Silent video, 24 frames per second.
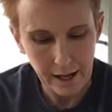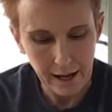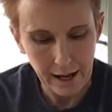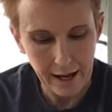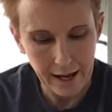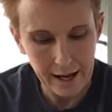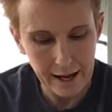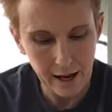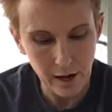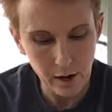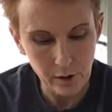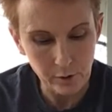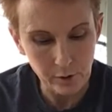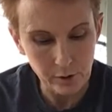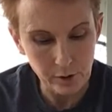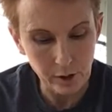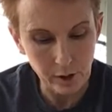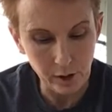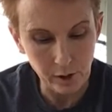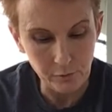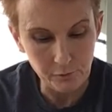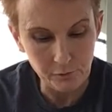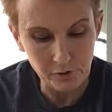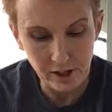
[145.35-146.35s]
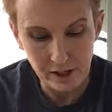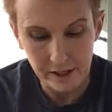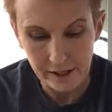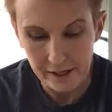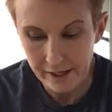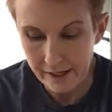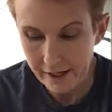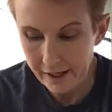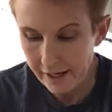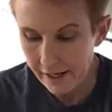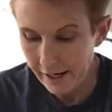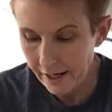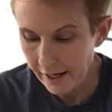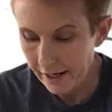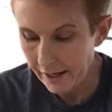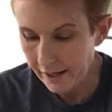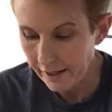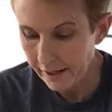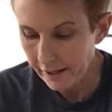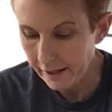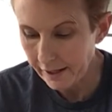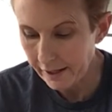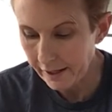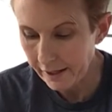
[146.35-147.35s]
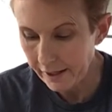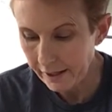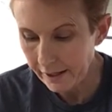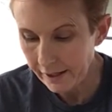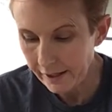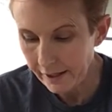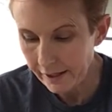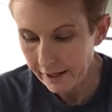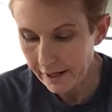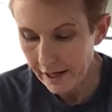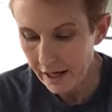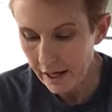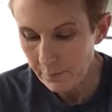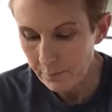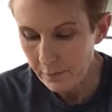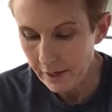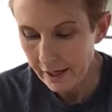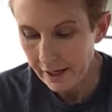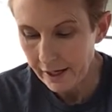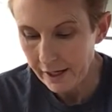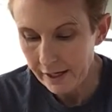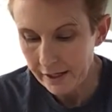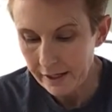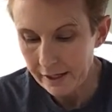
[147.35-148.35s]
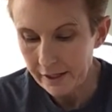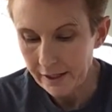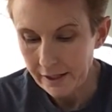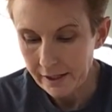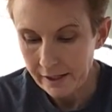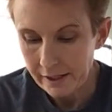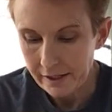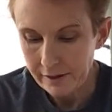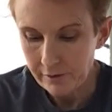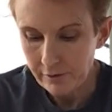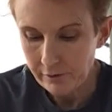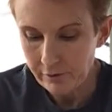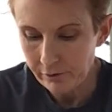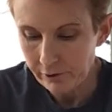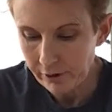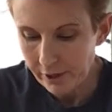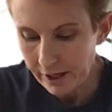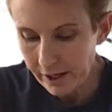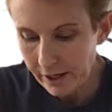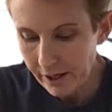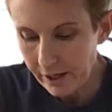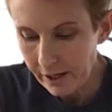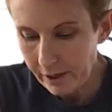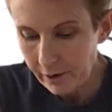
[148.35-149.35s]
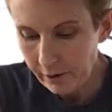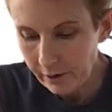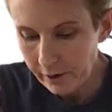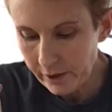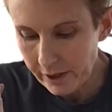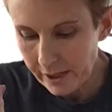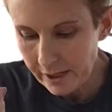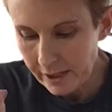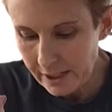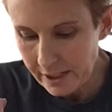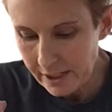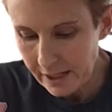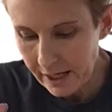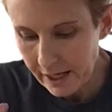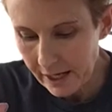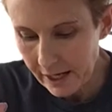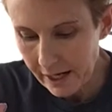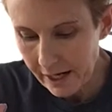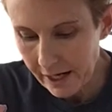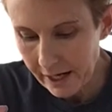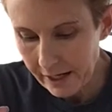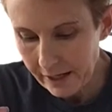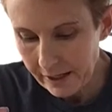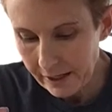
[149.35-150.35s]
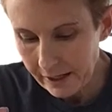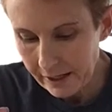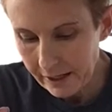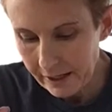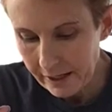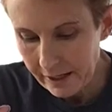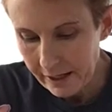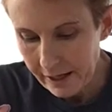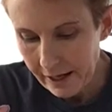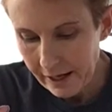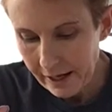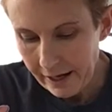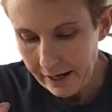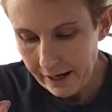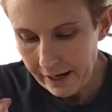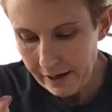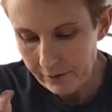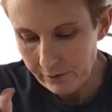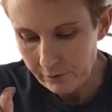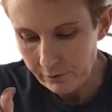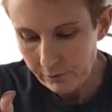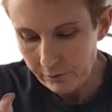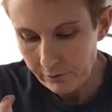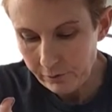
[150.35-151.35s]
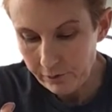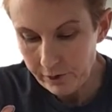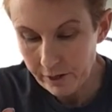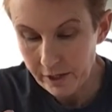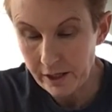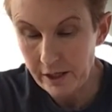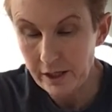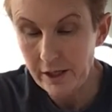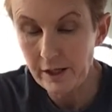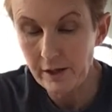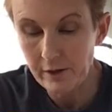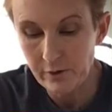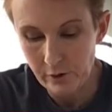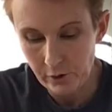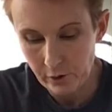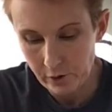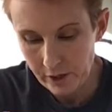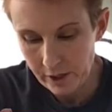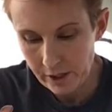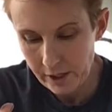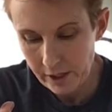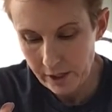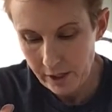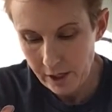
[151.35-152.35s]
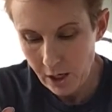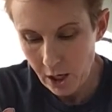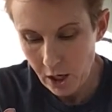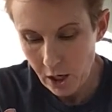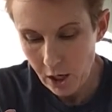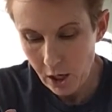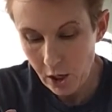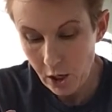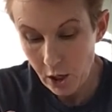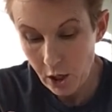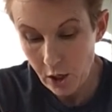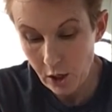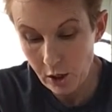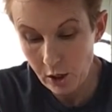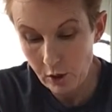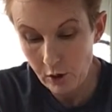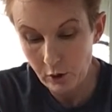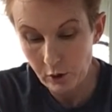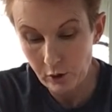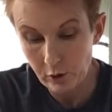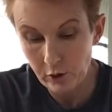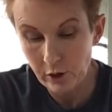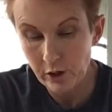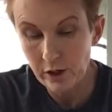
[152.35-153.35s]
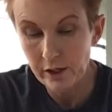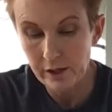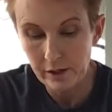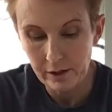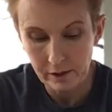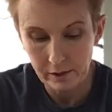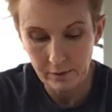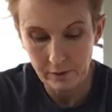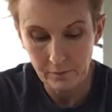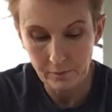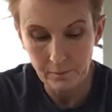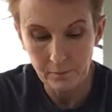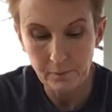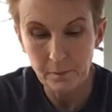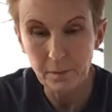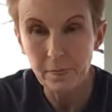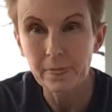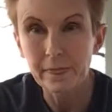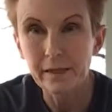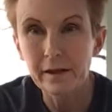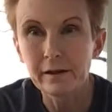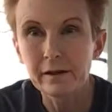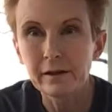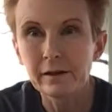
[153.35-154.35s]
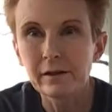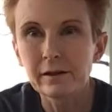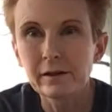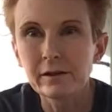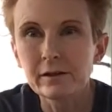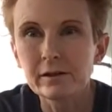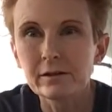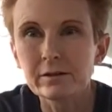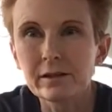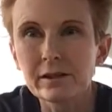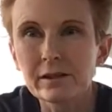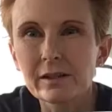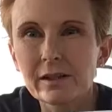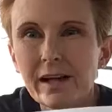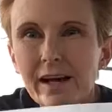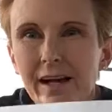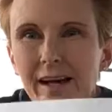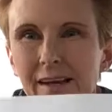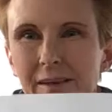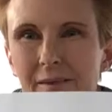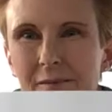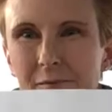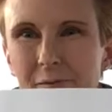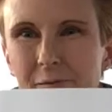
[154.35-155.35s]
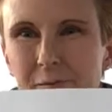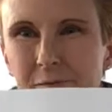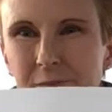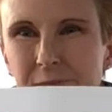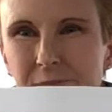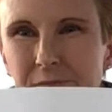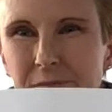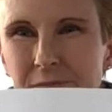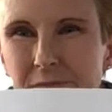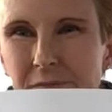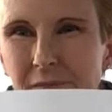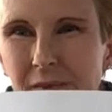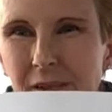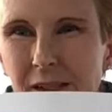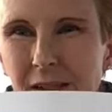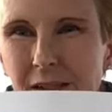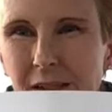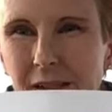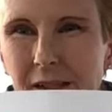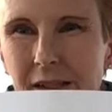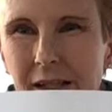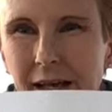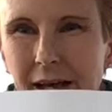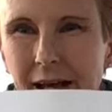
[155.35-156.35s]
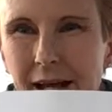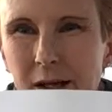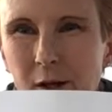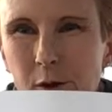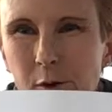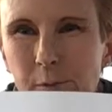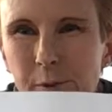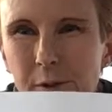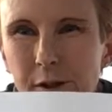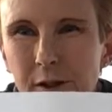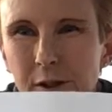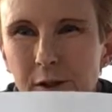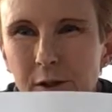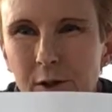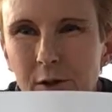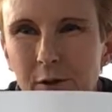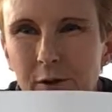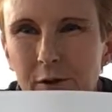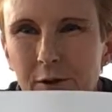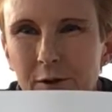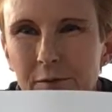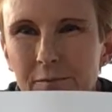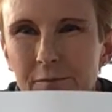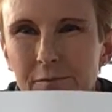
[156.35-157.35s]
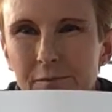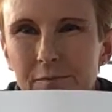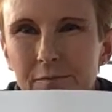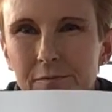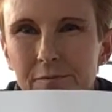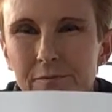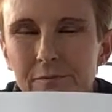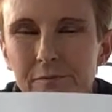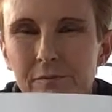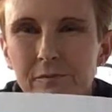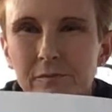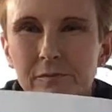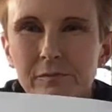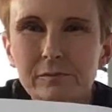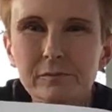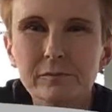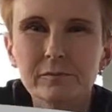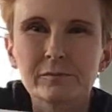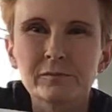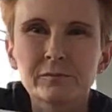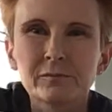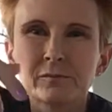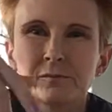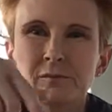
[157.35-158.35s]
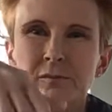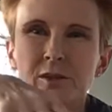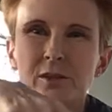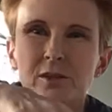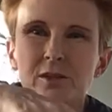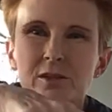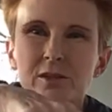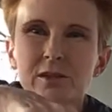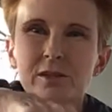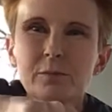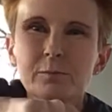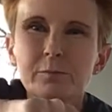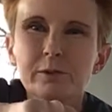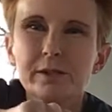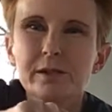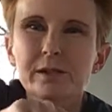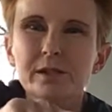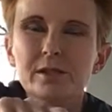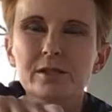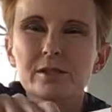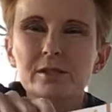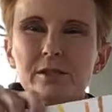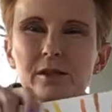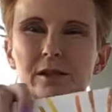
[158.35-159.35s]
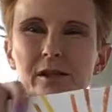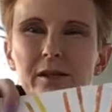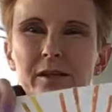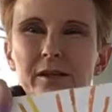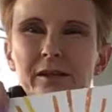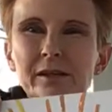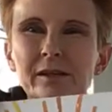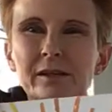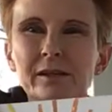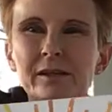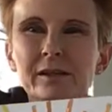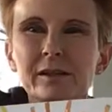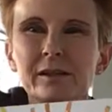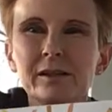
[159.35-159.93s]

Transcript: Out of the egg came a very tiny and very hungry See that? Caterpillar. See the big sun?